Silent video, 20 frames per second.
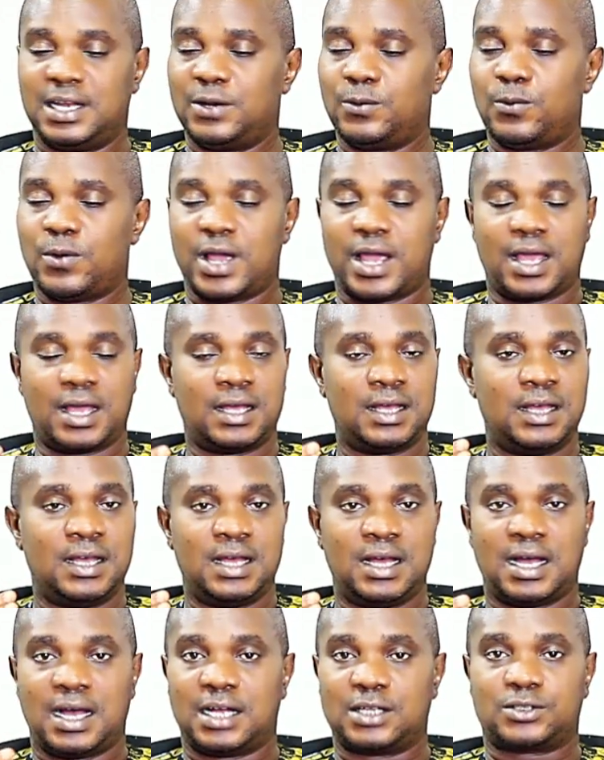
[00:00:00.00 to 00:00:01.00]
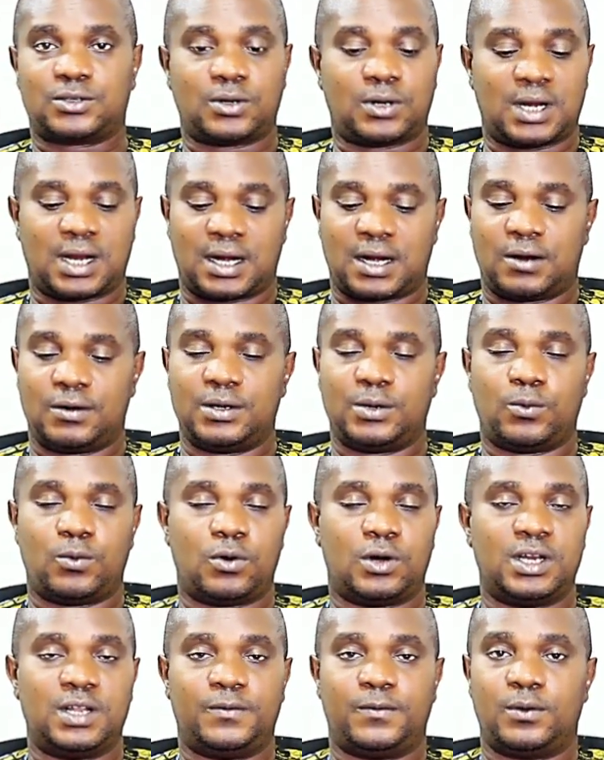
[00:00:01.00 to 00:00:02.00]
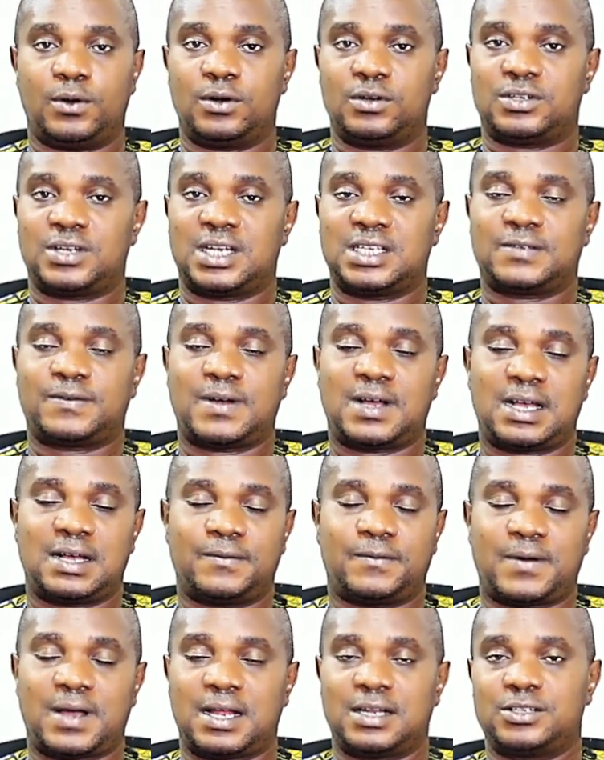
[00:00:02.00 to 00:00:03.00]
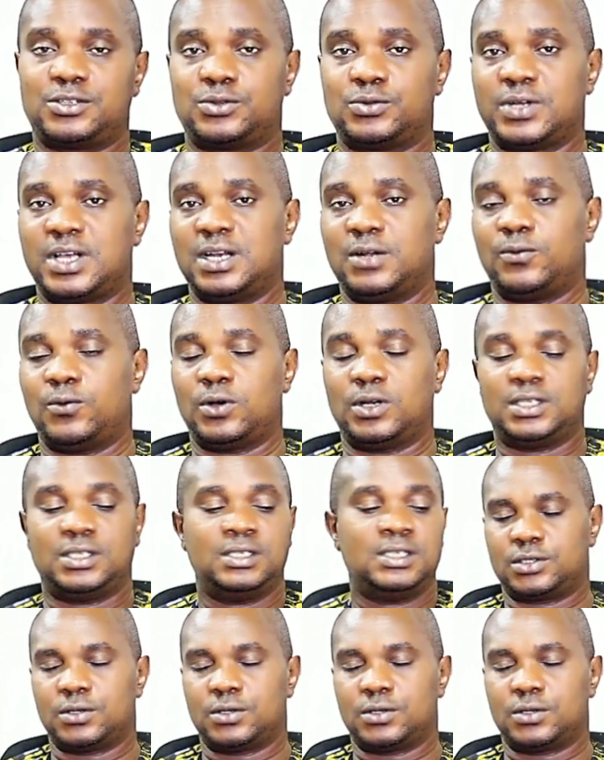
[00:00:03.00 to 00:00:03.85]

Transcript: anywhere at all around the world, if you want to transfer files to anyone.